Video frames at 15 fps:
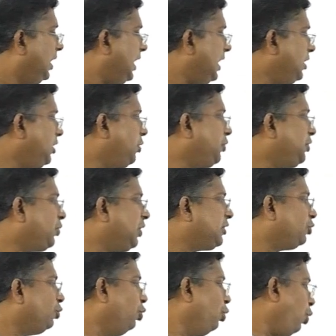individuals
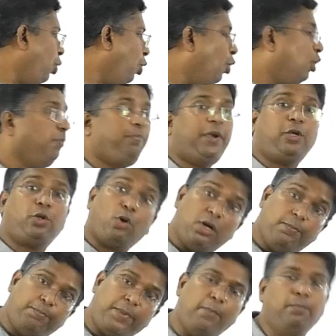who own
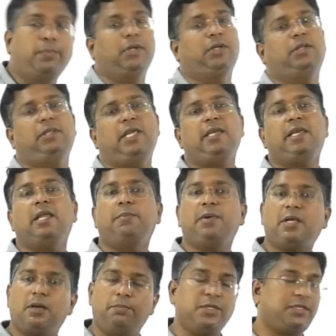petrol pump, they can
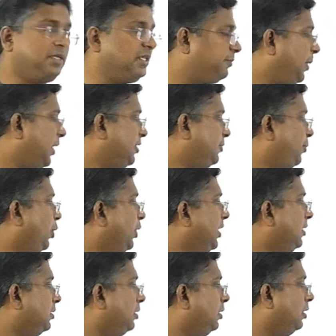become business
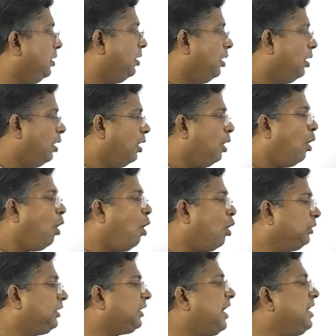correspondent,
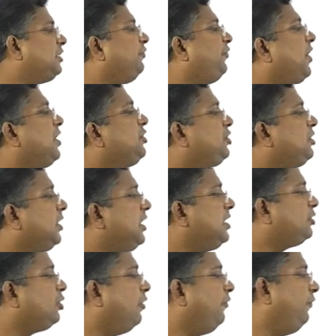authorized
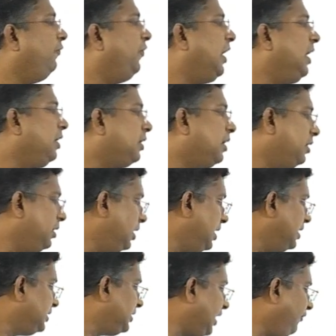functionaries of well-run
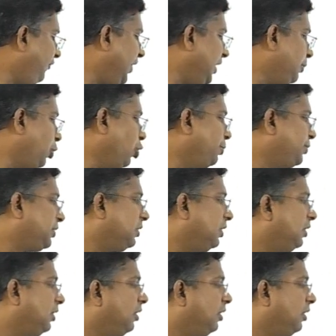self-help groups,